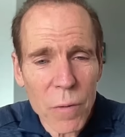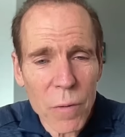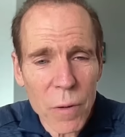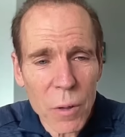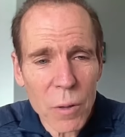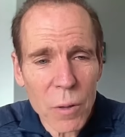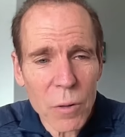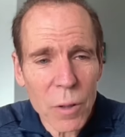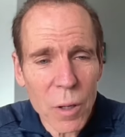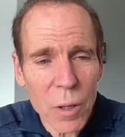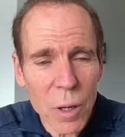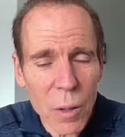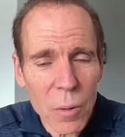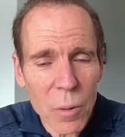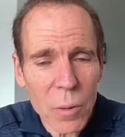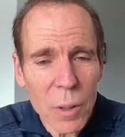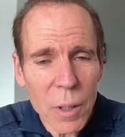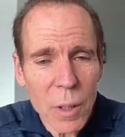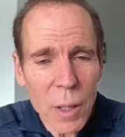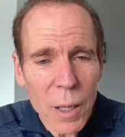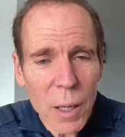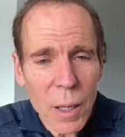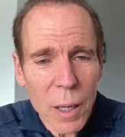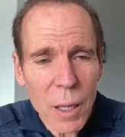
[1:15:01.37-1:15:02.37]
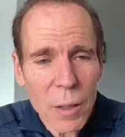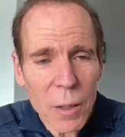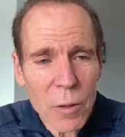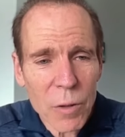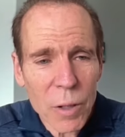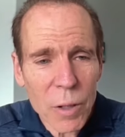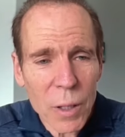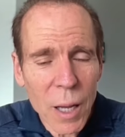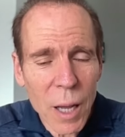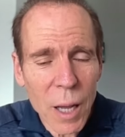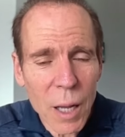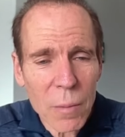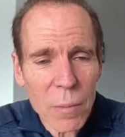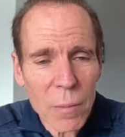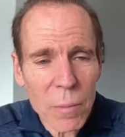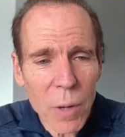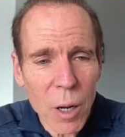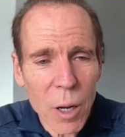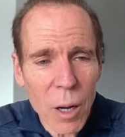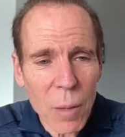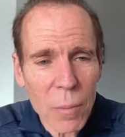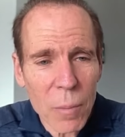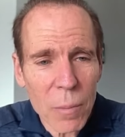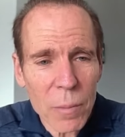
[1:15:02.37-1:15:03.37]
years ago, and she had
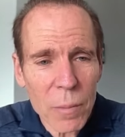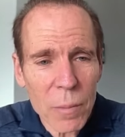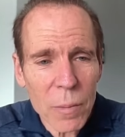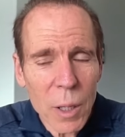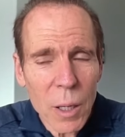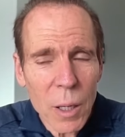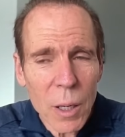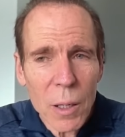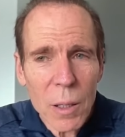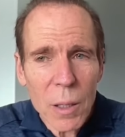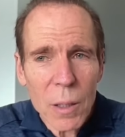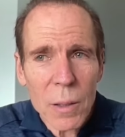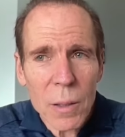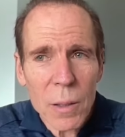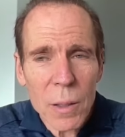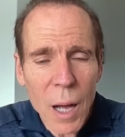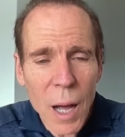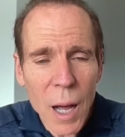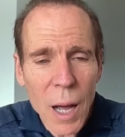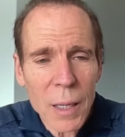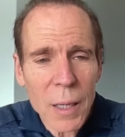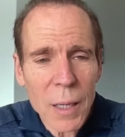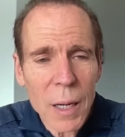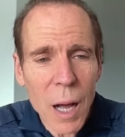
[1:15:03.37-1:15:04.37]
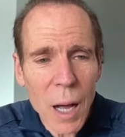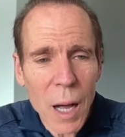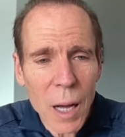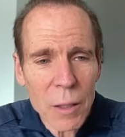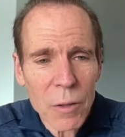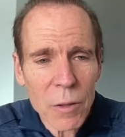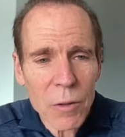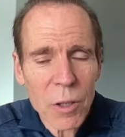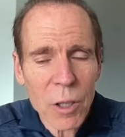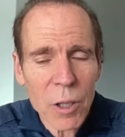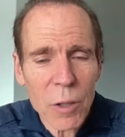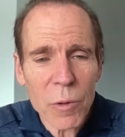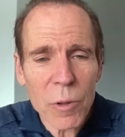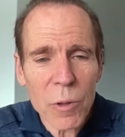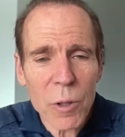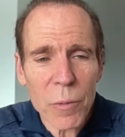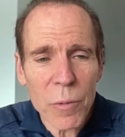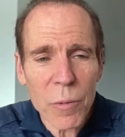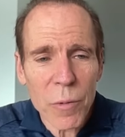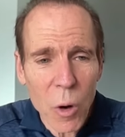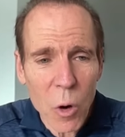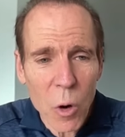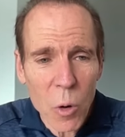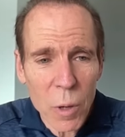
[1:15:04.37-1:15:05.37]
um, non Hodgkin's
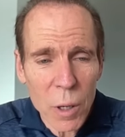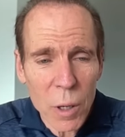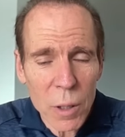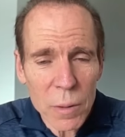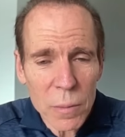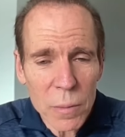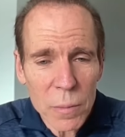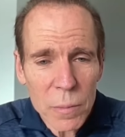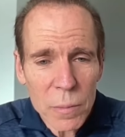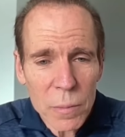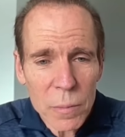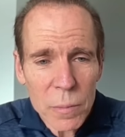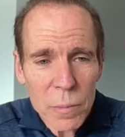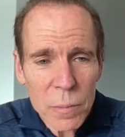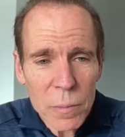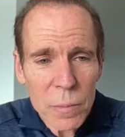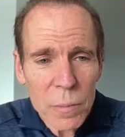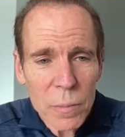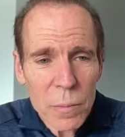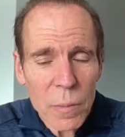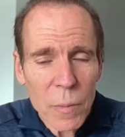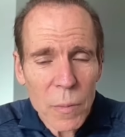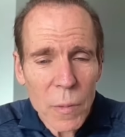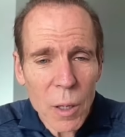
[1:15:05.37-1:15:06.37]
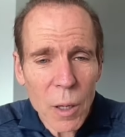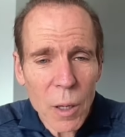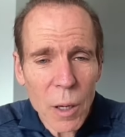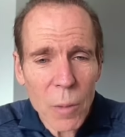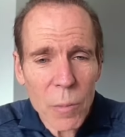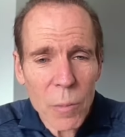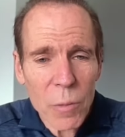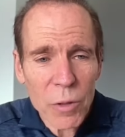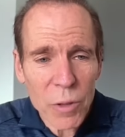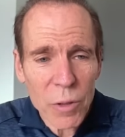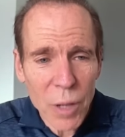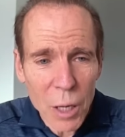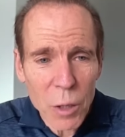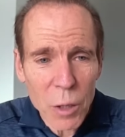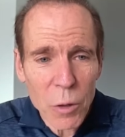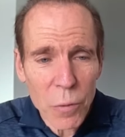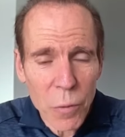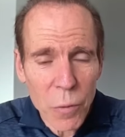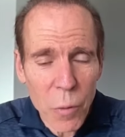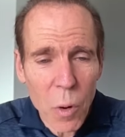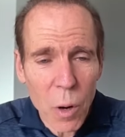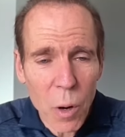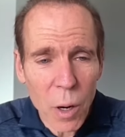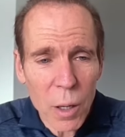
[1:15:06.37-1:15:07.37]
lymphoma, um, stage
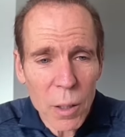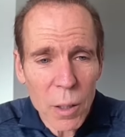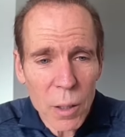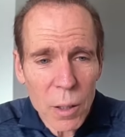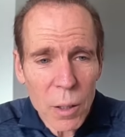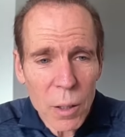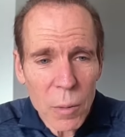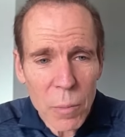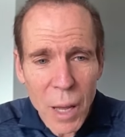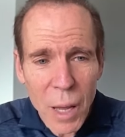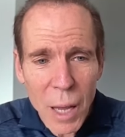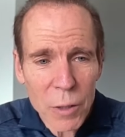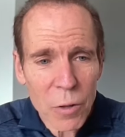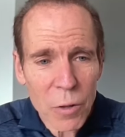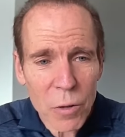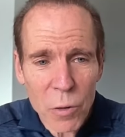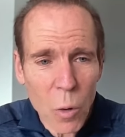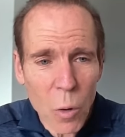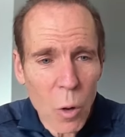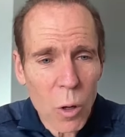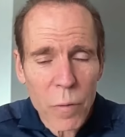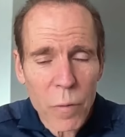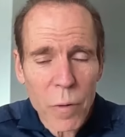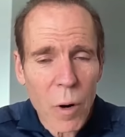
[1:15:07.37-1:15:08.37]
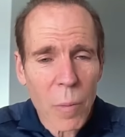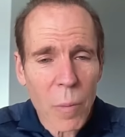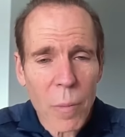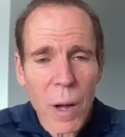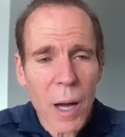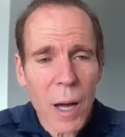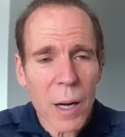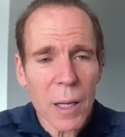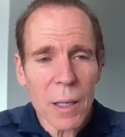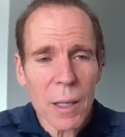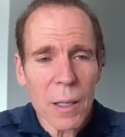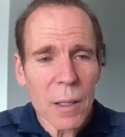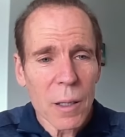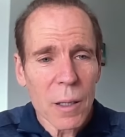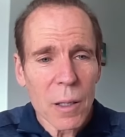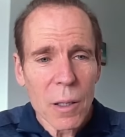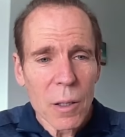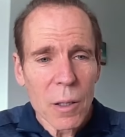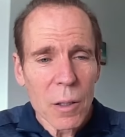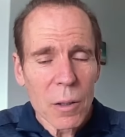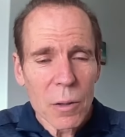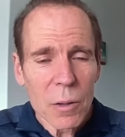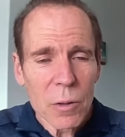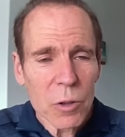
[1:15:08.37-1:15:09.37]
four, masses all over her body.
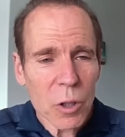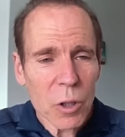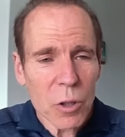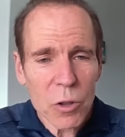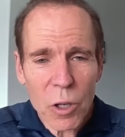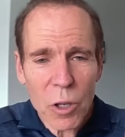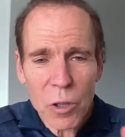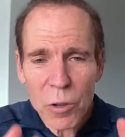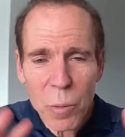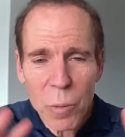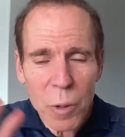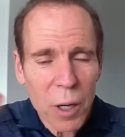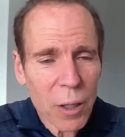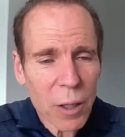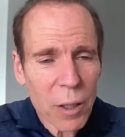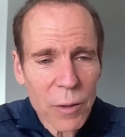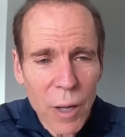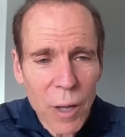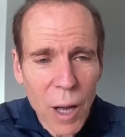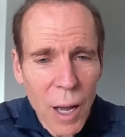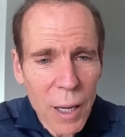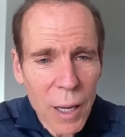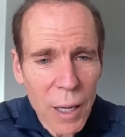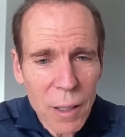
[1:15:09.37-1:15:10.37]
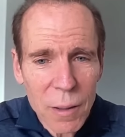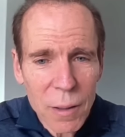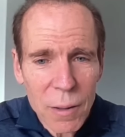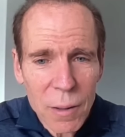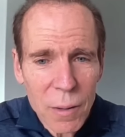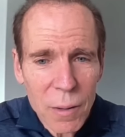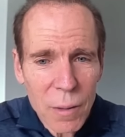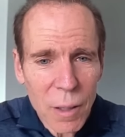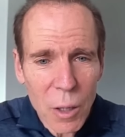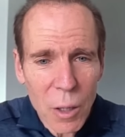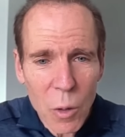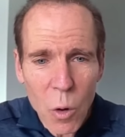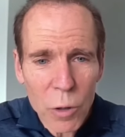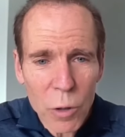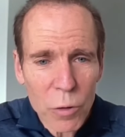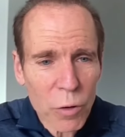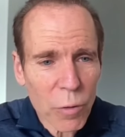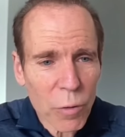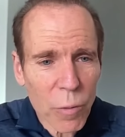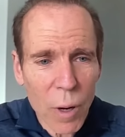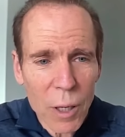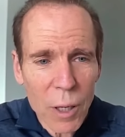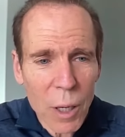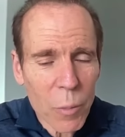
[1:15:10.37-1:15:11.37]
She wow. just went on a diet, wow. they all
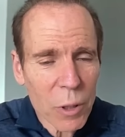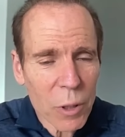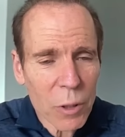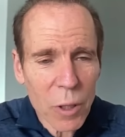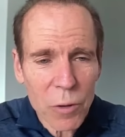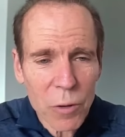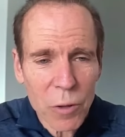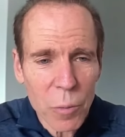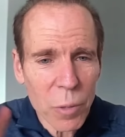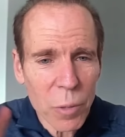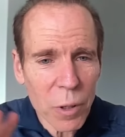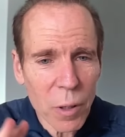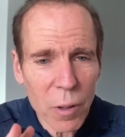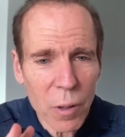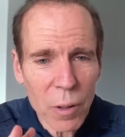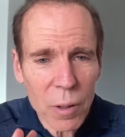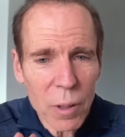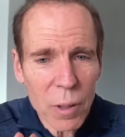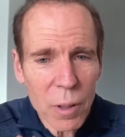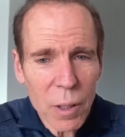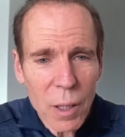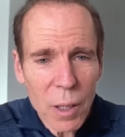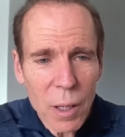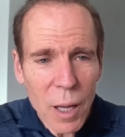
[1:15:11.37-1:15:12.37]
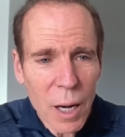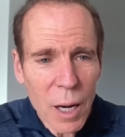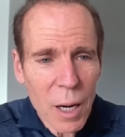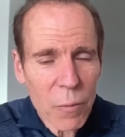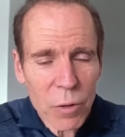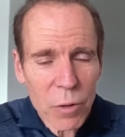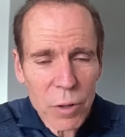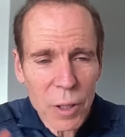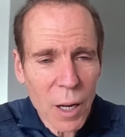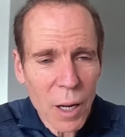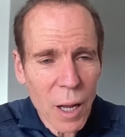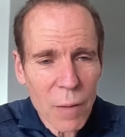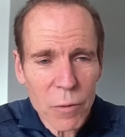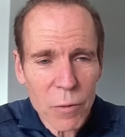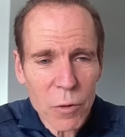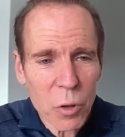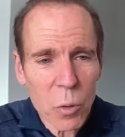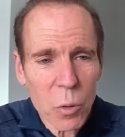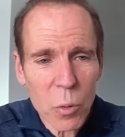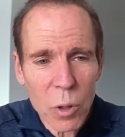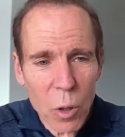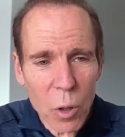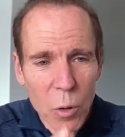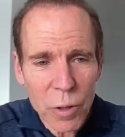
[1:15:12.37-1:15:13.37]
shrunk up and disappeared. And I've seen, I have
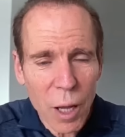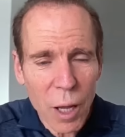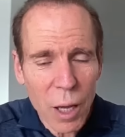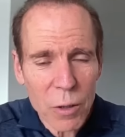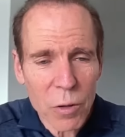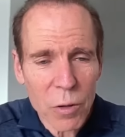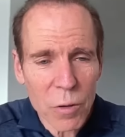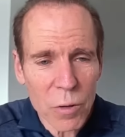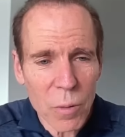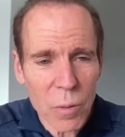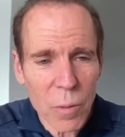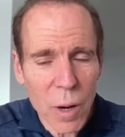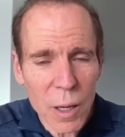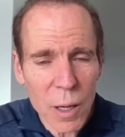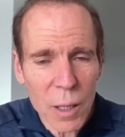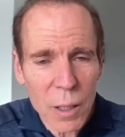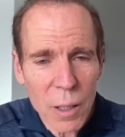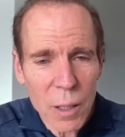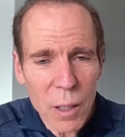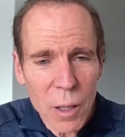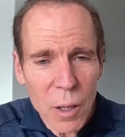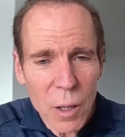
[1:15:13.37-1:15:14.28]
two of those cases already